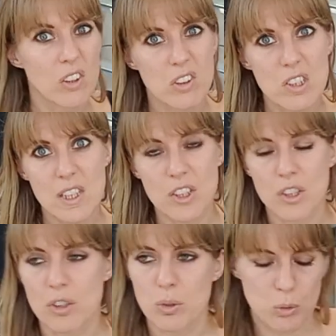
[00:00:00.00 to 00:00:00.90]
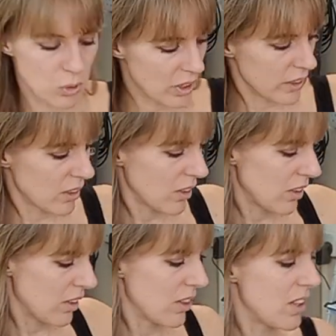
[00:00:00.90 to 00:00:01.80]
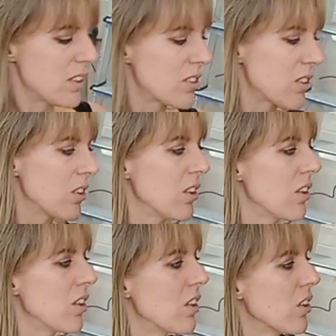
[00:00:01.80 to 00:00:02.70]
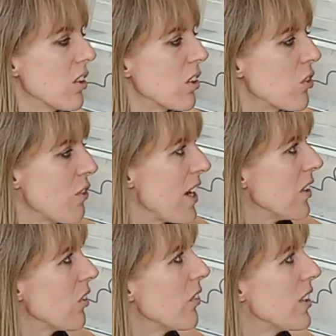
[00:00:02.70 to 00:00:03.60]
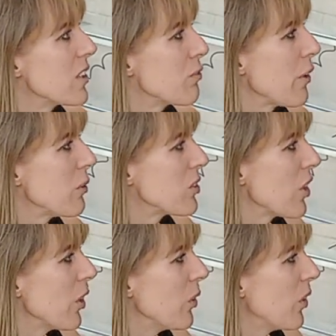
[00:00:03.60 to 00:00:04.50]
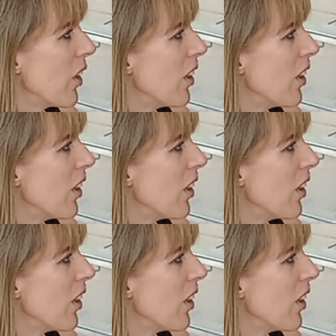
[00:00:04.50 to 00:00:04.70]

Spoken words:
digital. Like this, the grain on this photo